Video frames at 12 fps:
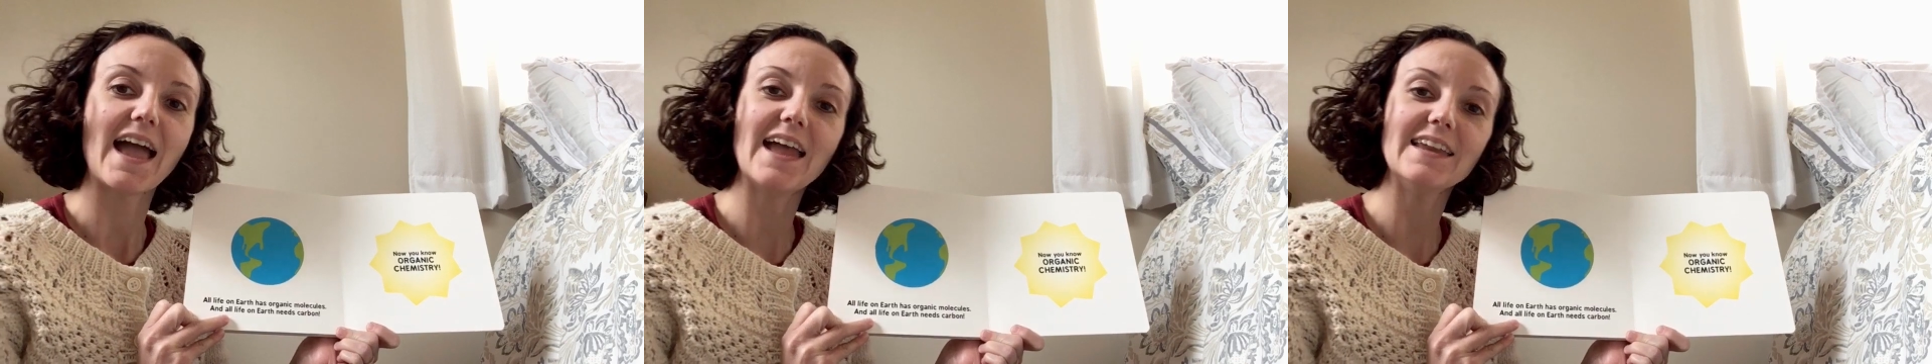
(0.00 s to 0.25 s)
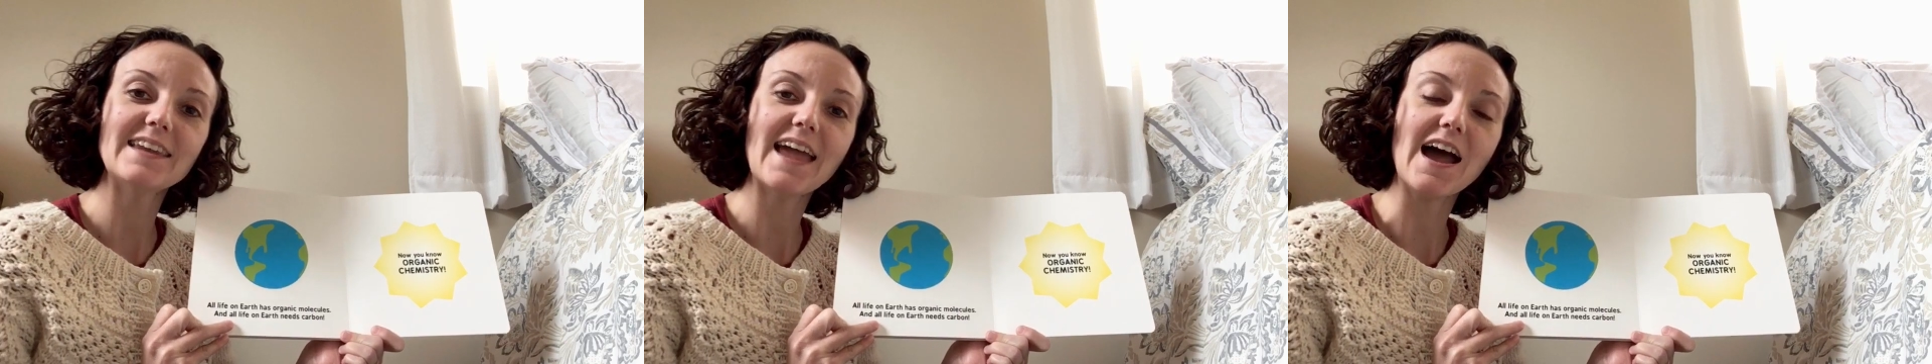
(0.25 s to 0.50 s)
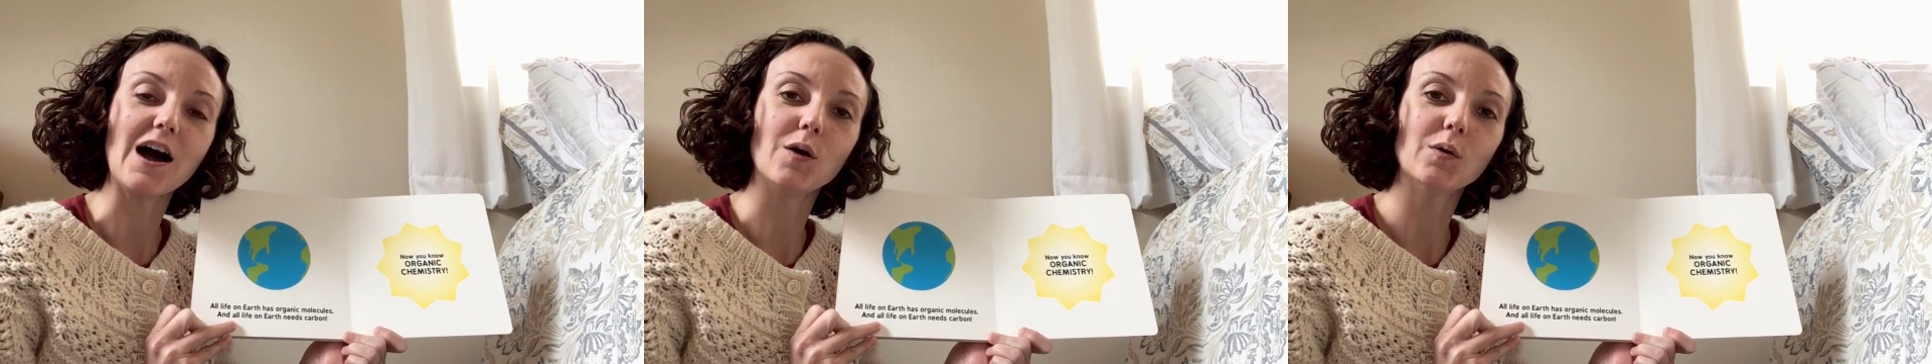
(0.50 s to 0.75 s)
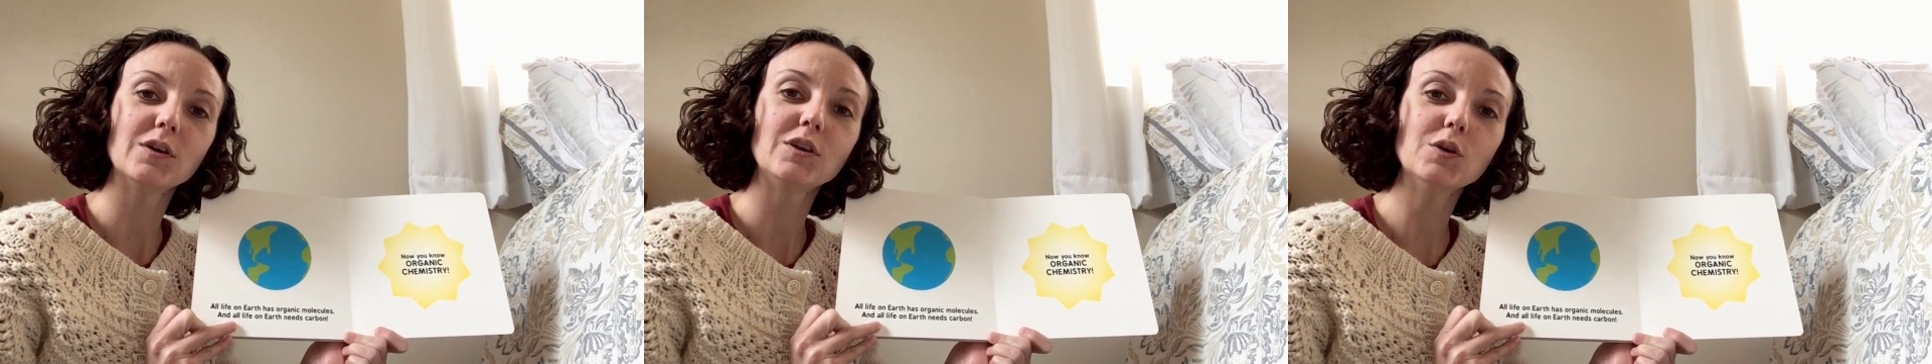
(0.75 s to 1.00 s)
And
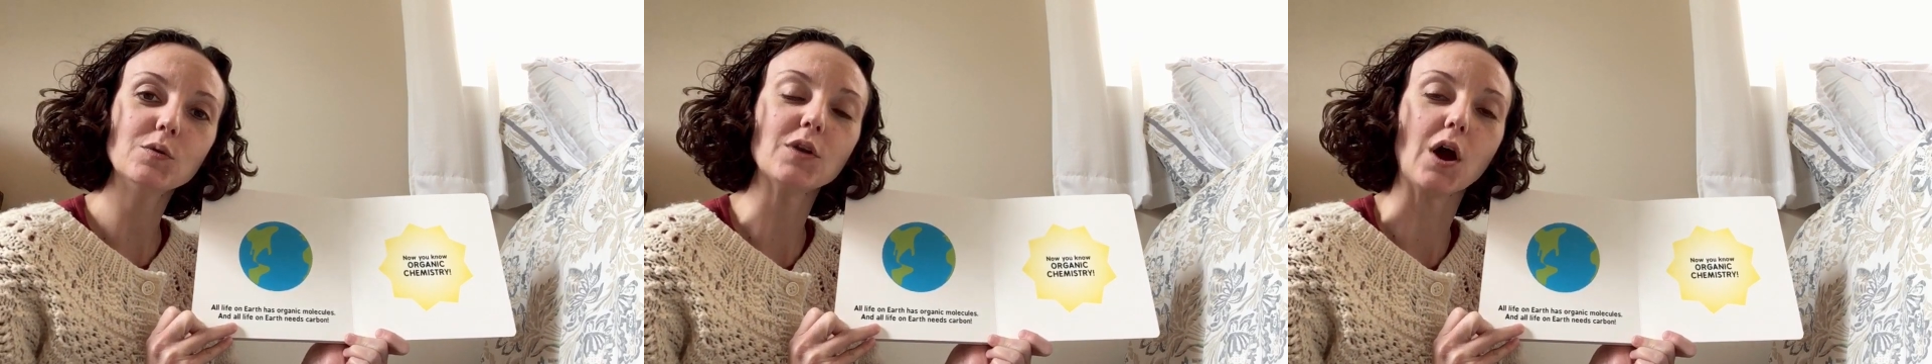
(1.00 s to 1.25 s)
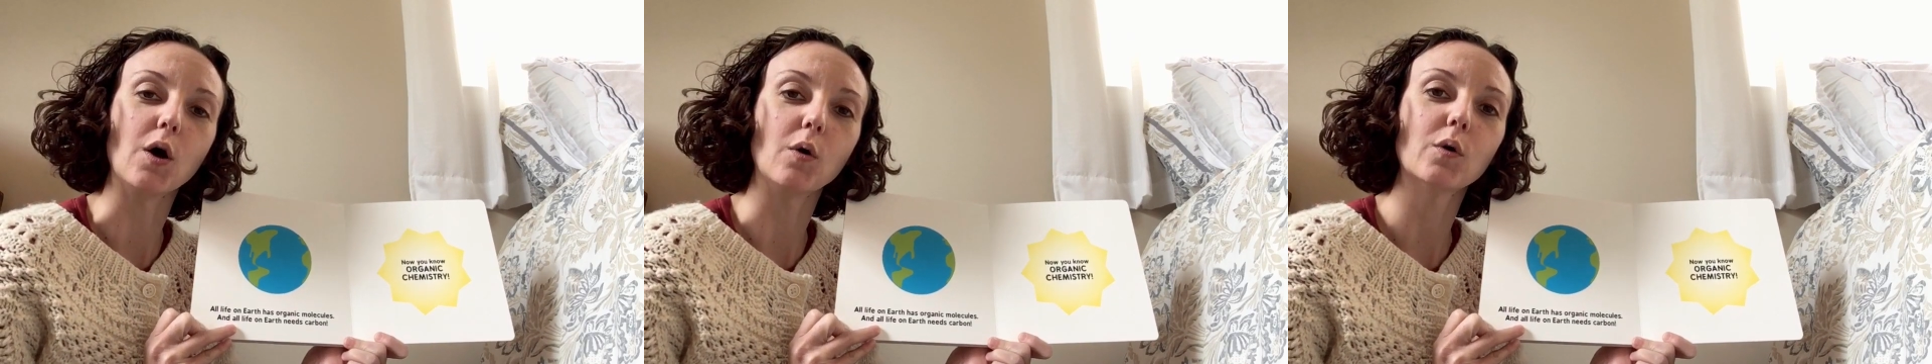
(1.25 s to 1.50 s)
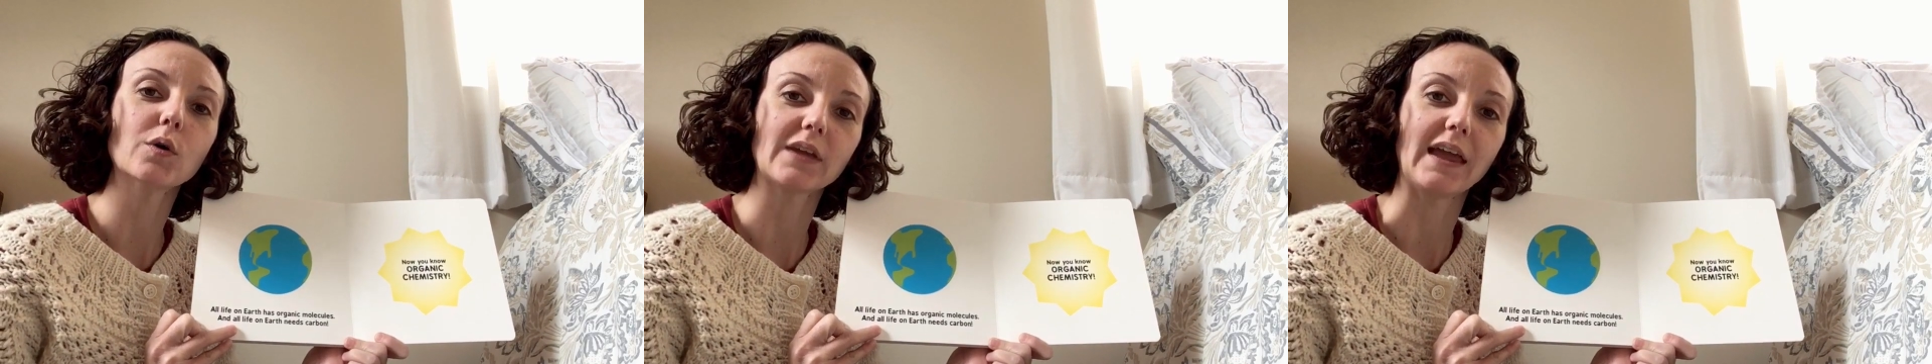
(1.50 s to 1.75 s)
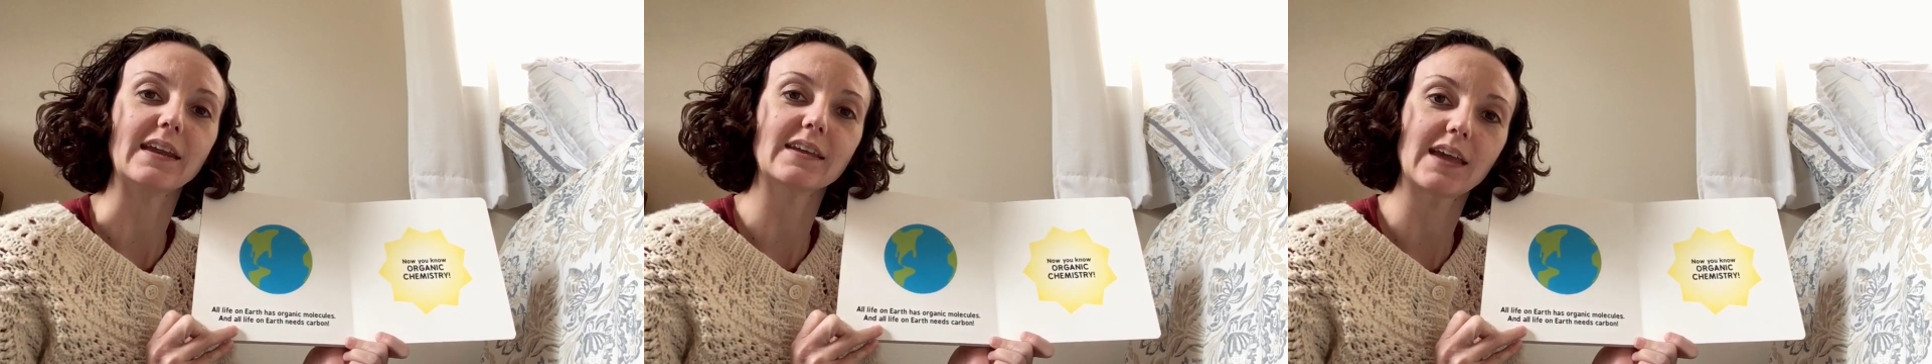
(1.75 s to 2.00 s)
now you know
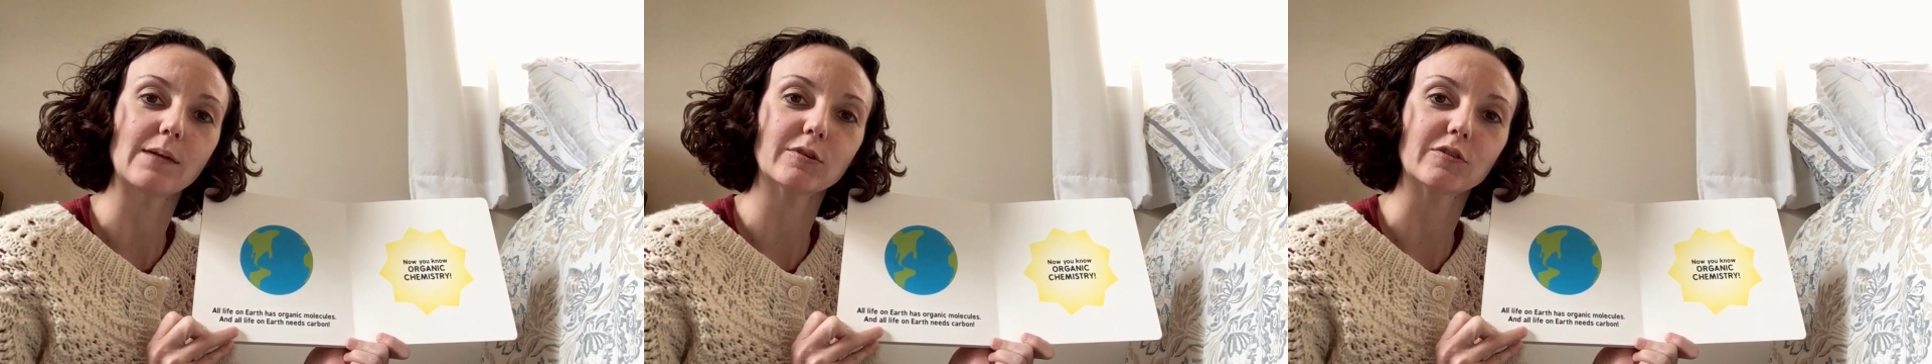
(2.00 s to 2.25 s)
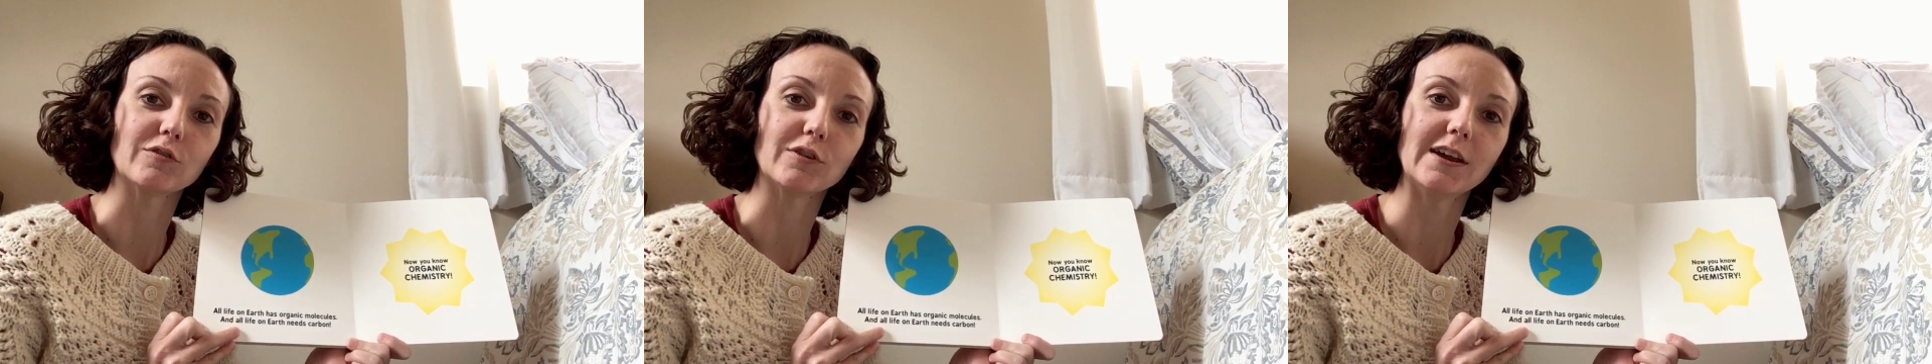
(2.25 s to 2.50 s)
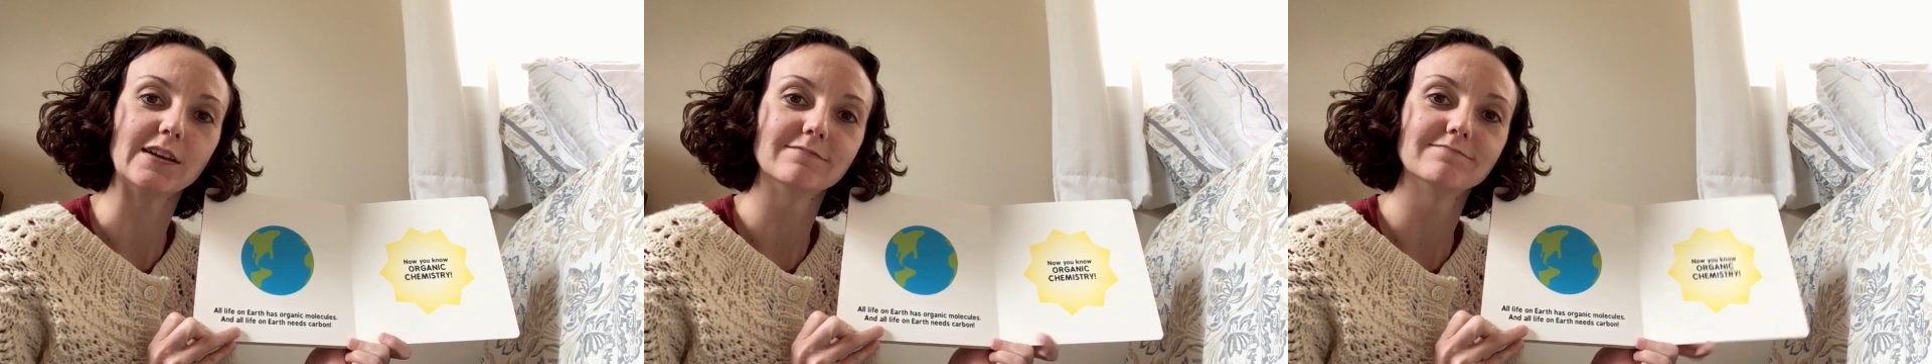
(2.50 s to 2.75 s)
organic chemistry.